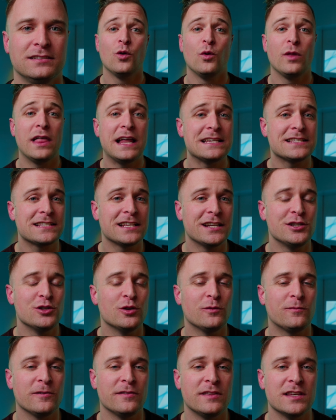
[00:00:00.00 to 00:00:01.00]
Well, that is going to do
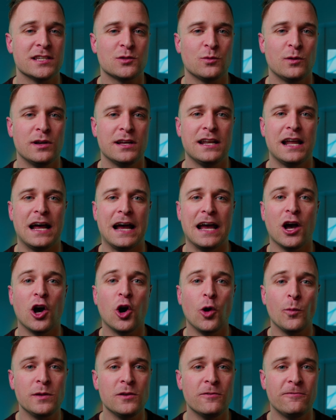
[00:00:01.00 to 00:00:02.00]
it for this one. I
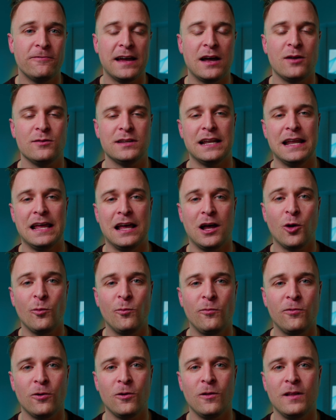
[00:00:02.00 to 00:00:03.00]
hope you found it
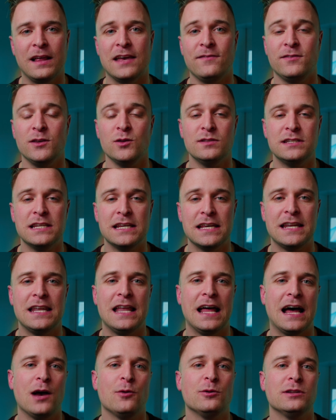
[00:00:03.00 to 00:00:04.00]
helpful. If you did,
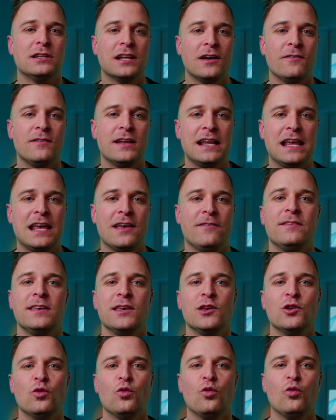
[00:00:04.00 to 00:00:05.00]
I would love it if
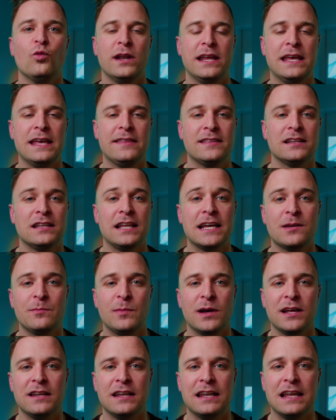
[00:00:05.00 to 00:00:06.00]
you would hit the like
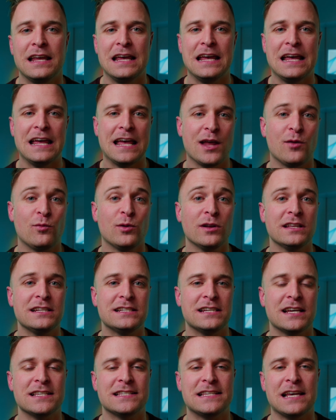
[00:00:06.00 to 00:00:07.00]
button. It really
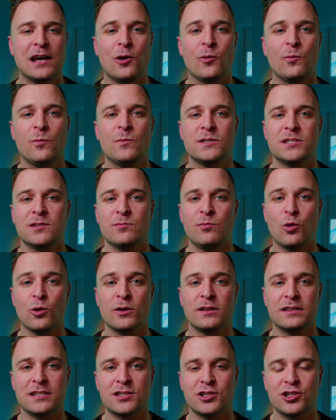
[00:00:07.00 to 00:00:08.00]
does help
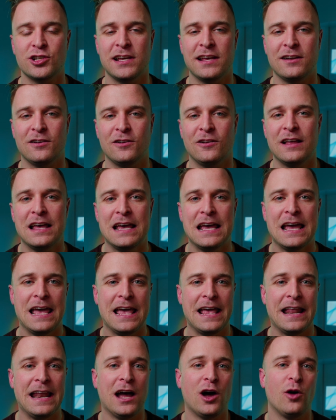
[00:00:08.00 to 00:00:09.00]
support this channel
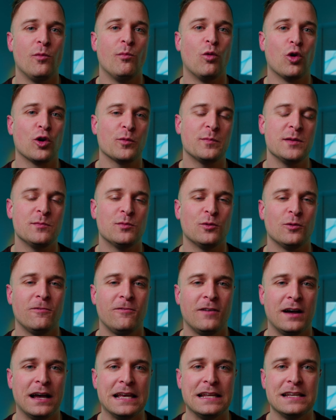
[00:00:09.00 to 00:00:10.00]
and help more people
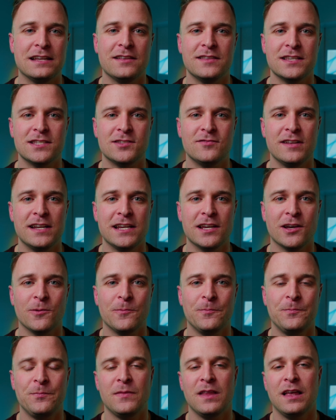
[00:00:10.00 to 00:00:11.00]
find this video.
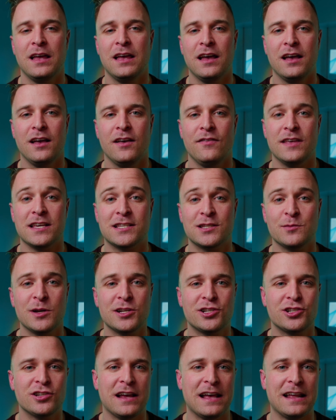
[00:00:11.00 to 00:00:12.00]
Thanks so
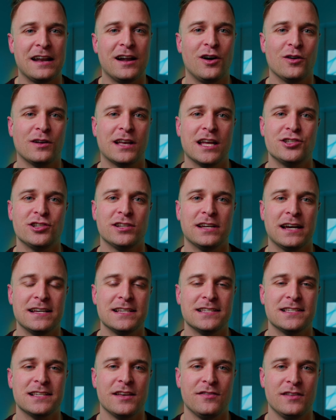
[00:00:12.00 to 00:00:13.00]
much, and I'll catch you
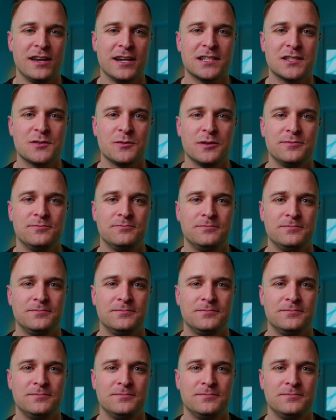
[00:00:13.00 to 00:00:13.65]
guys in the next one.